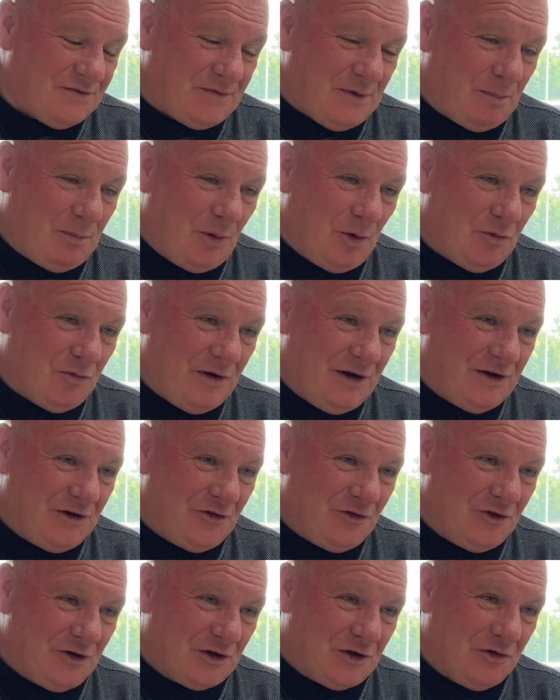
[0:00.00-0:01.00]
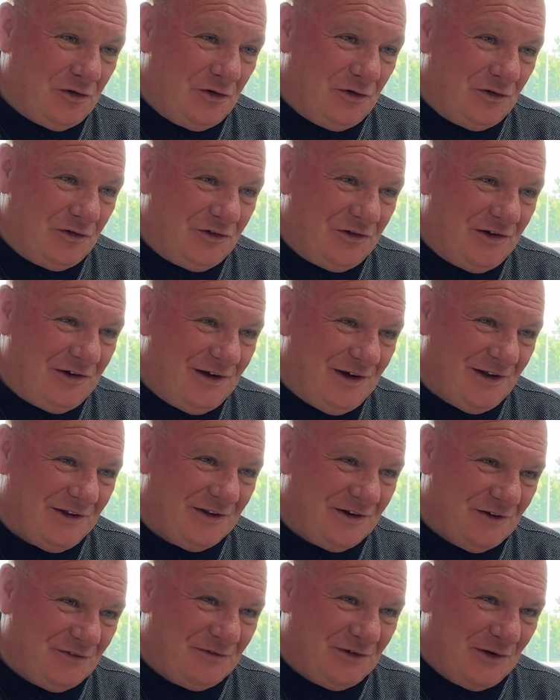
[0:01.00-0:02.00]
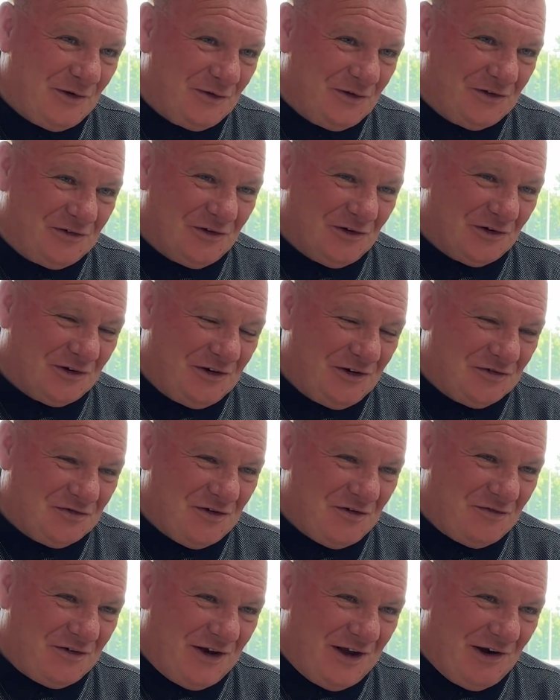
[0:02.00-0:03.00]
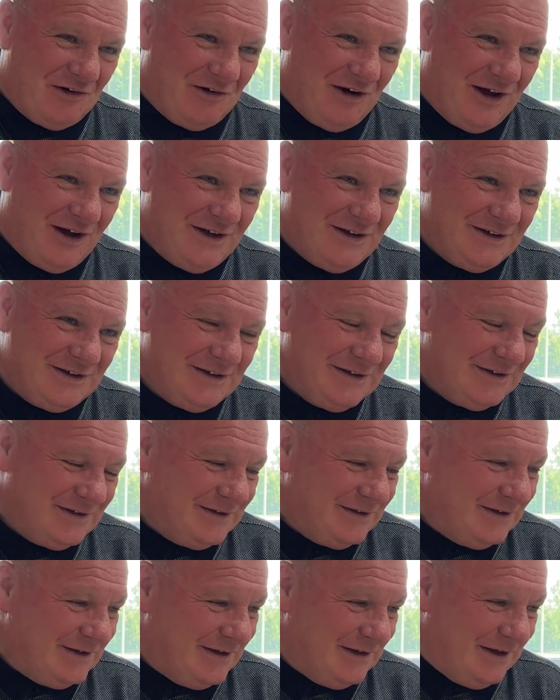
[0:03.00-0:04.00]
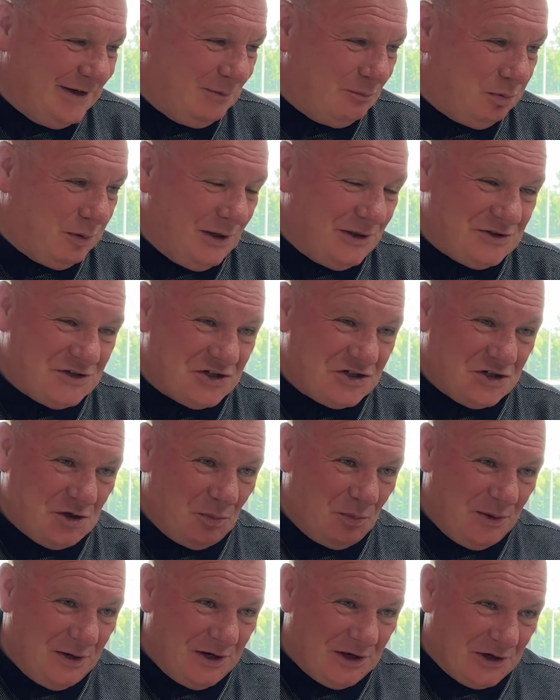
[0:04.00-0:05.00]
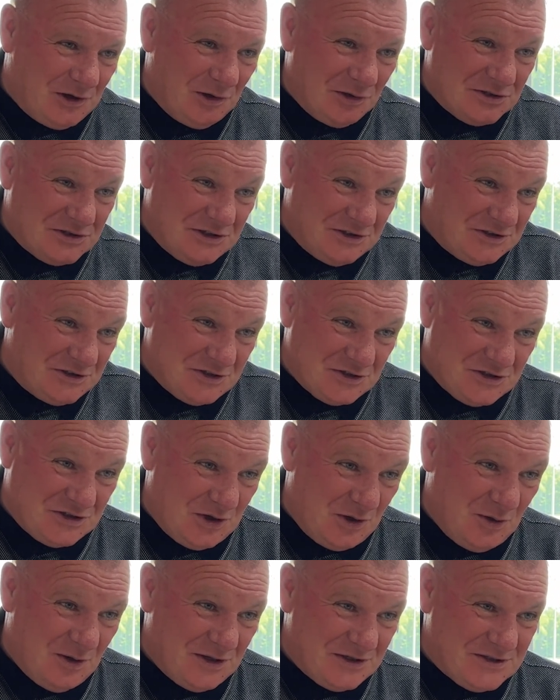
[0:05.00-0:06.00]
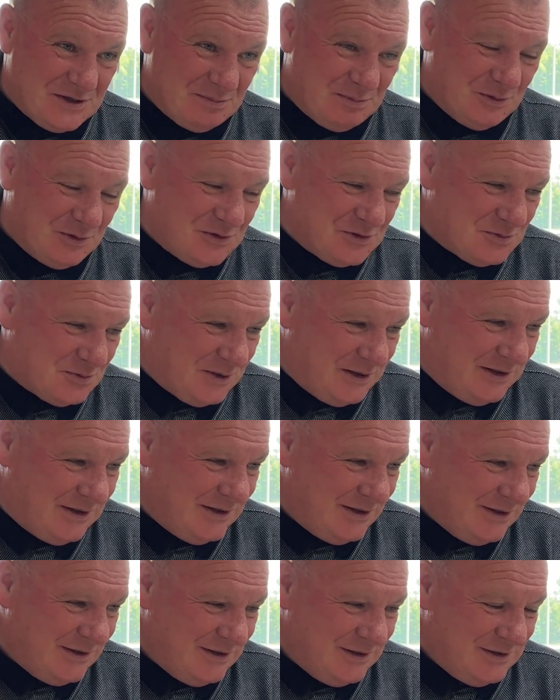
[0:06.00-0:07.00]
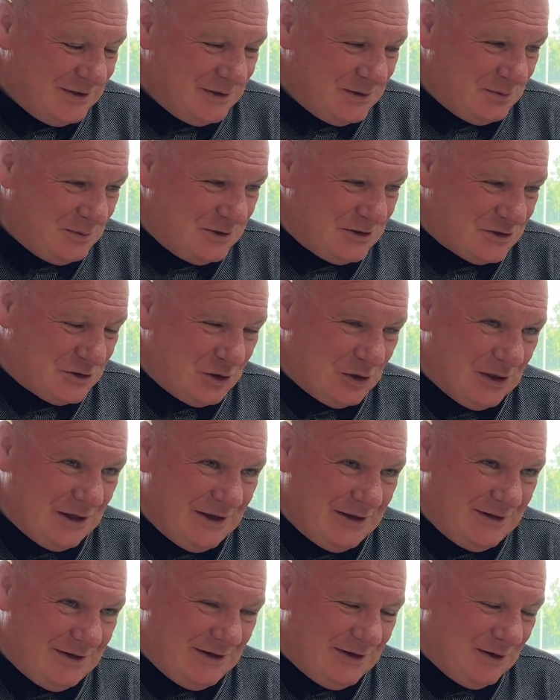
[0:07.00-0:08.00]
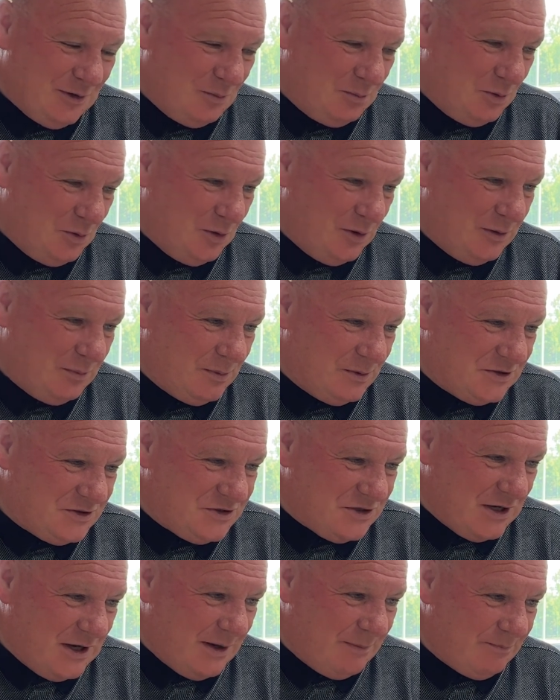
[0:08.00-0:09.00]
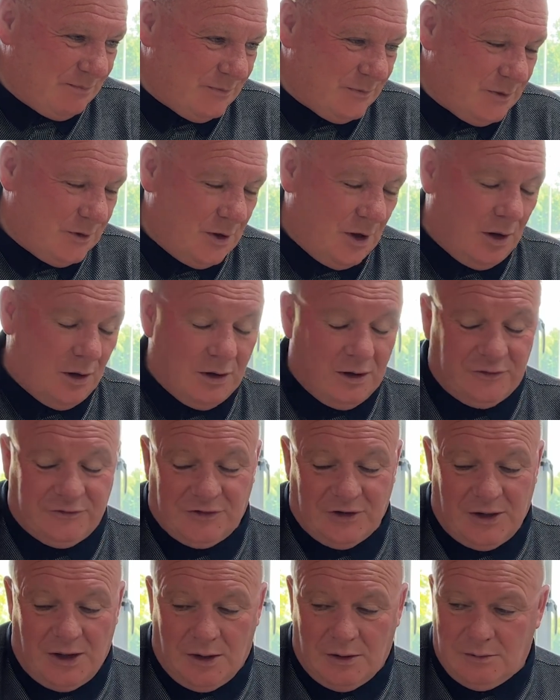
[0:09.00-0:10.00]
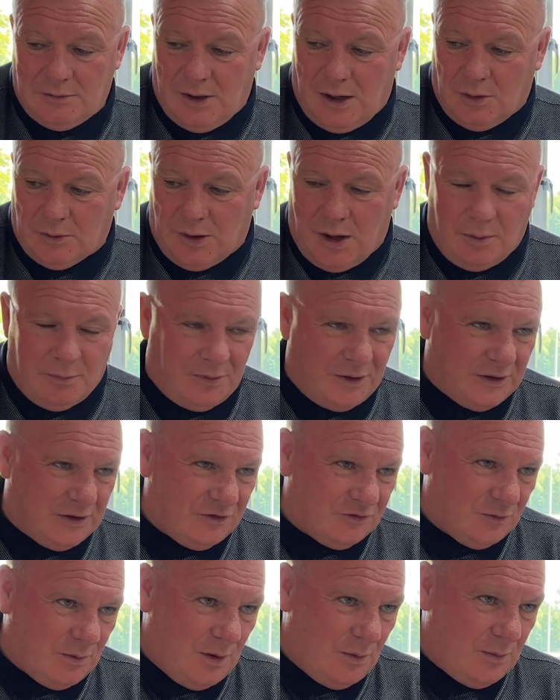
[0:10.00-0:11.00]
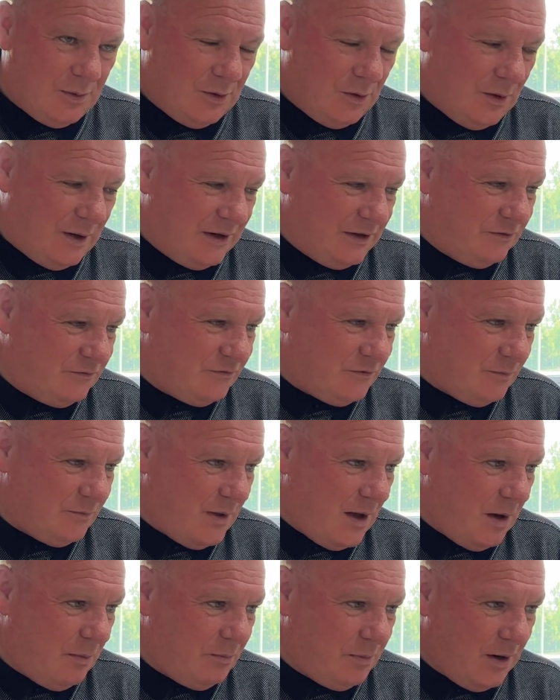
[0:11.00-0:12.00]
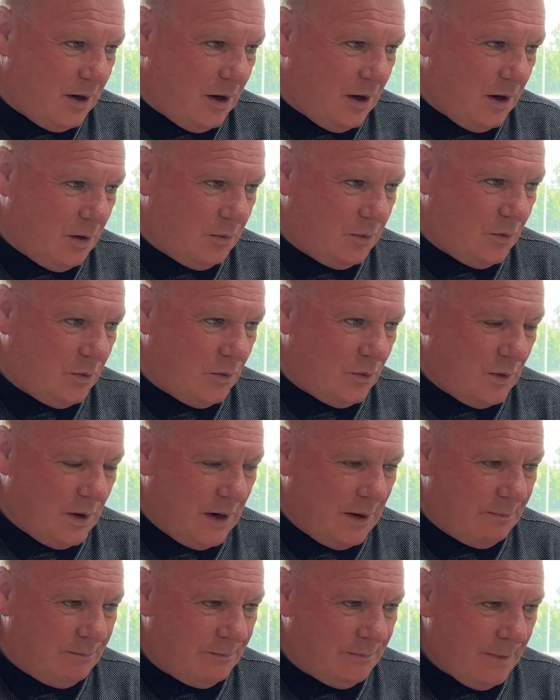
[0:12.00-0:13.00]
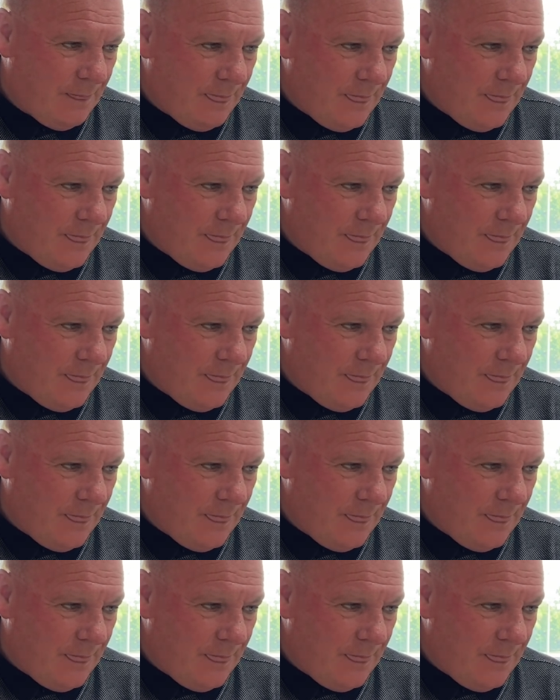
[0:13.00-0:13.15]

you're Paul Raynor on a cruise, I don't know if you're on the Turkish Riviera, he played just somewhere in the Costa del Sol, I suppose, we with his good lady and little boy. But um, no, listen, I, i have got a break as well. We're not hiding from that. But I will, um,